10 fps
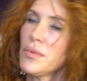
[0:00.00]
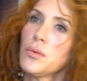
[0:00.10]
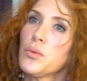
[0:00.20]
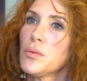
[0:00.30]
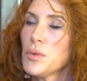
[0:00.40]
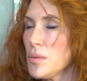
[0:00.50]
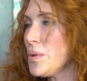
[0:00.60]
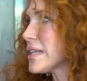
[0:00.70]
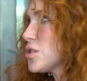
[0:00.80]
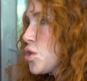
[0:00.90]
we
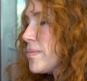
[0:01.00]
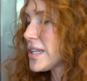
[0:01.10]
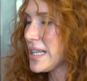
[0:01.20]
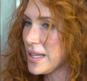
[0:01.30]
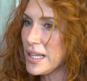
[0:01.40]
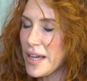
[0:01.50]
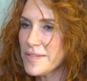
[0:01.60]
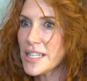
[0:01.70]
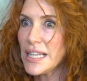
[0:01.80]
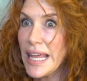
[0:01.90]
can talk about
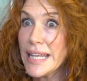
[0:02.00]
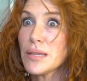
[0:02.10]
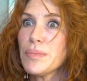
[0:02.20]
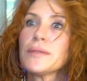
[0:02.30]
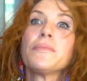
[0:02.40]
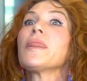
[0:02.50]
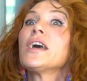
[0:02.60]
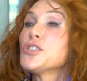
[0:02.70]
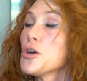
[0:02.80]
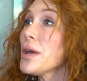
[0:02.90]
lifestyle later. But
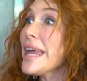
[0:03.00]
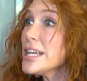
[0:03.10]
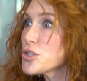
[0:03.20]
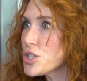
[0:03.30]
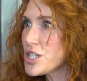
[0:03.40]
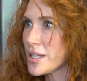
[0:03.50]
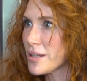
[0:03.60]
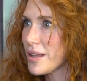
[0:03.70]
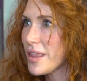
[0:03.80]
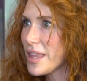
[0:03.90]
so estrogen,
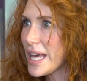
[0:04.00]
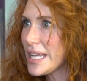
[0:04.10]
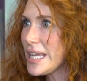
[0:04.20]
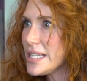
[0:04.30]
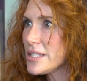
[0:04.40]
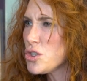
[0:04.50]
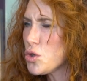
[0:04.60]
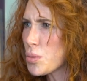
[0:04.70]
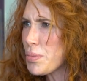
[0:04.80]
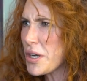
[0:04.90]
that is
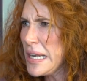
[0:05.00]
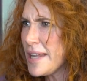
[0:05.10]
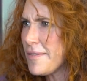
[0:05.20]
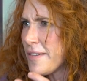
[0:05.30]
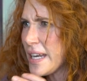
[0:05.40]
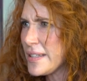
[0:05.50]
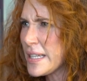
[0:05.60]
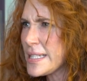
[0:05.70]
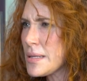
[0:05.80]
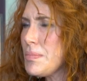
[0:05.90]
your proliferator.
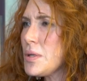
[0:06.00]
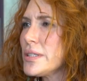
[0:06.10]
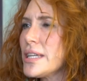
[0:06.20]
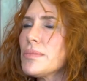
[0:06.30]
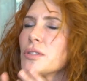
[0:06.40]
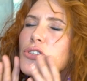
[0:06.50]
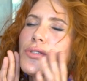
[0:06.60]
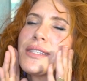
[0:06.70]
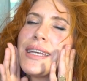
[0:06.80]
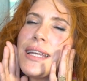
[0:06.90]
It's a builder. It builds your
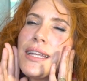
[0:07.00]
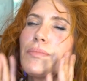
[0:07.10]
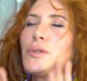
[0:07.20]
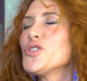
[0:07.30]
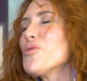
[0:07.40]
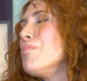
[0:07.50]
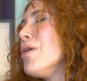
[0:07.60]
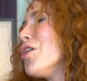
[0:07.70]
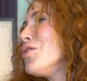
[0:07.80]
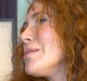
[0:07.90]
skin. It builds your
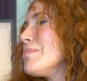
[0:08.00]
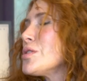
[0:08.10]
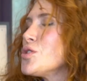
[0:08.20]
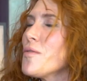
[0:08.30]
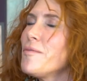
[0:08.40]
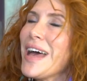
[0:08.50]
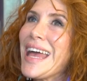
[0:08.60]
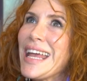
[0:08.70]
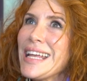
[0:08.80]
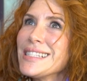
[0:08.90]
bone. It builds your
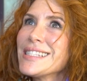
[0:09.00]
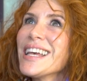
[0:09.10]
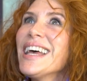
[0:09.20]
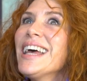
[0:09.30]
veins.